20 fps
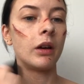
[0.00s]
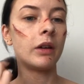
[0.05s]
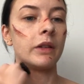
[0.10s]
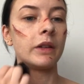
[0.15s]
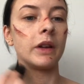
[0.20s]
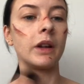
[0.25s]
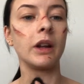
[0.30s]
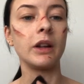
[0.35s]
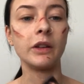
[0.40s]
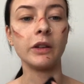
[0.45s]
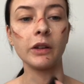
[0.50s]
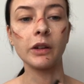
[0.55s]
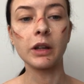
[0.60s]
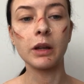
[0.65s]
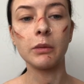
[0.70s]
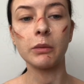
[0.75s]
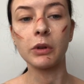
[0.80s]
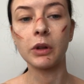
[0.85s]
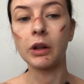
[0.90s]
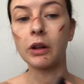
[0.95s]
So they took
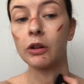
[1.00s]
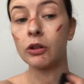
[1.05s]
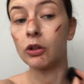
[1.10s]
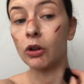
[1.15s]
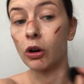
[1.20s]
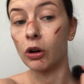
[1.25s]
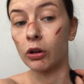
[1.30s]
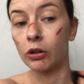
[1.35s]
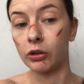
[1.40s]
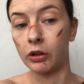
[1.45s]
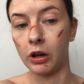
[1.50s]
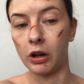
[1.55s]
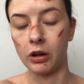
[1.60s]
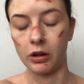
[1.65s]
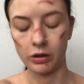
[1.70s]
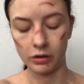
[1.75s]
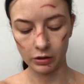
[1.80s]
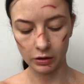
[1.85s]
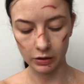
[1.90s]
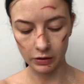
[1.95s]
him to the
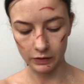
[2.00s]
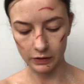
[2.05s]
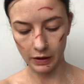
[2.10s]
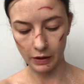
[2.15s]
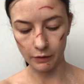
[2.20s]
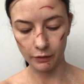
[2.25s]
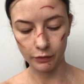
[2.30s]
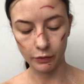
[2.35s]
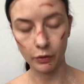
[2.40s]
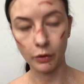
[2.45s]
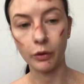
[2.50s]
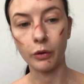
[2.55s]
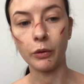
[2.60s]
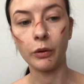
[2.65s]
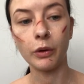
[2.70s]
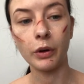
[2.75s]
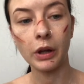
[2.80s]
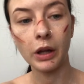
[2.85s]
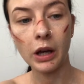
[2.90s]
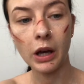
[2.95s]
doctor because they
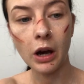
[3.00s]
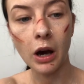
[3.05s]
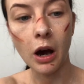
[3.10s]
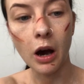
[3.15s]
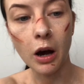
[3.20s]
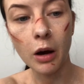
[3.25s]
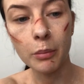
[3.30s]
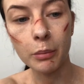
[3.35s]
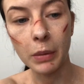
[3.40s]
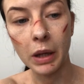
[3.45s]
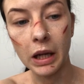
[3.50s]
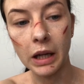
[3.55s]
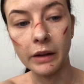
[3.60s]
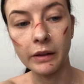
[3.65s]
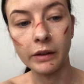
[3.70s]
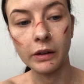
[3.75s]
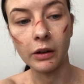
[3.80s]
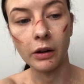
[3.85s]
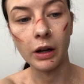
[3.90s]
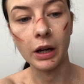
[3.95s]
thought Aunt
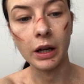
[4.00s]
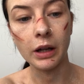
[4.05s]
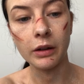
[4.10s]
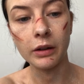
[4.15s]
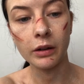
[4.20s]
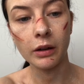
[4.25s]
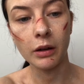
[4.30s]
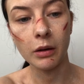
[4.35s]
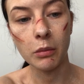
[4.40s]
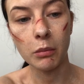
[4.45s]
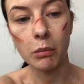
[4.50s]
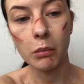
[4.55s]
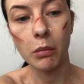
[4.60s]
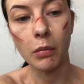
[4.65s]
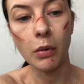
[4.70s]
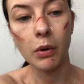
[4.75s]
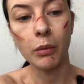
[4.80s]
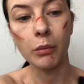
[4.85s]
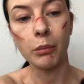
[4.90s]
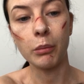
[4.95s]
Millie's died.
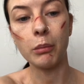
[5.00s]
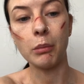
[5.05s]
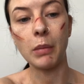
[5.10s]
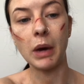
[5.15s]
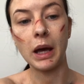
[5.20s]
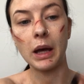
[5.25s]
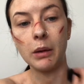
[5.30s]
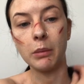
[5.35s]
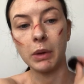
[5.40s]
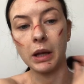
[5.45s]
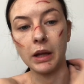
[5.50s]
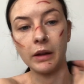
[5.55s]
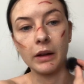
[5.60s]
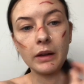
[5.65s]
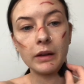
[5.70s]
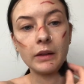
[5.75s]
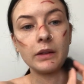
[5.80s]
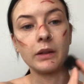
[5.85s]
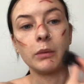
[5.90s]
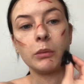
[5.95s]
Maybe
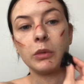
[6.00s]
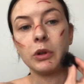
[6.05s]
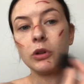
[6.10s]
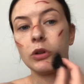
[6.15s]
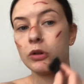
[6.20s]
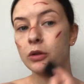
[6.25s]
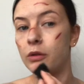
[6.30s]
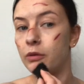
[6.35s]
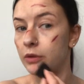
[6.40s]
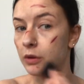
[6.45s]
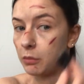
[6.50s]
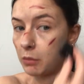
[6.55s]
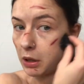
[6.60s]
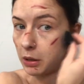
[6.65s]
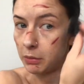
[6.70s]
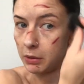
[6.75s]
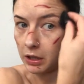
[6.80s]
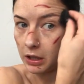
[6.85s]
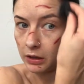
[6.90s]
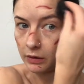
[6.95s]
that's something to do with it.
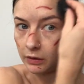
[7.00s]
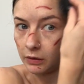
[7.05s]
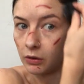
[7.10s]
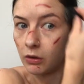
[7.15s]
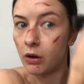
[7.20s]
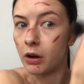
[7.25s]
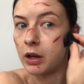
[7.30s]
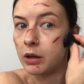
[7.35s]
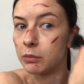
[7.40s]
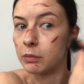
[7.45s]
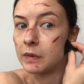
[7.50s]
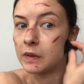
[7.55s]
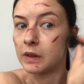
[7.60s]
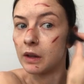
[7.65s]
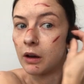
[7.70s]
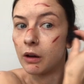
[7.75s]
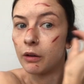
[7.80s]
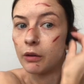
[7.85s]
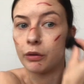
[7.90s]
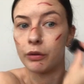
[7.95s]
Maybe he's not
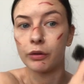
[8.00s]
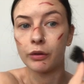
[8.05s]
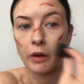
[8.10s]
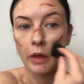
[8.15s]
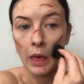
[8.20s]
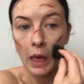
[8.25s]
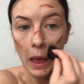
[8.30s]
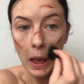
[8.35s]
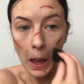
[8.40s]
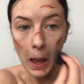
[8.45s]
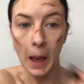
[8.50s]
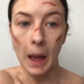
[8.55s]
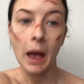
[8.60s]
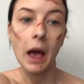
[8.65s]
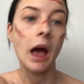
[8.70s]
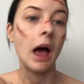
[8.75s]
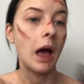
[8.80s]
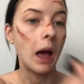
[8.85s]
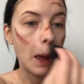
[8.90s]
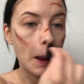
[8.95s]
himself.
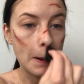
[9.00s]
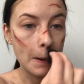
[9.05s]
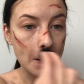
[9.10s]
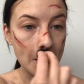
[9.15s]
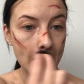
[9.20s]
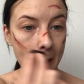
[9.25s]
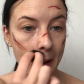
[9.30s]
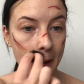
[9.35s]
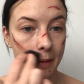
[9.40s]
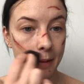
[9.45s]
And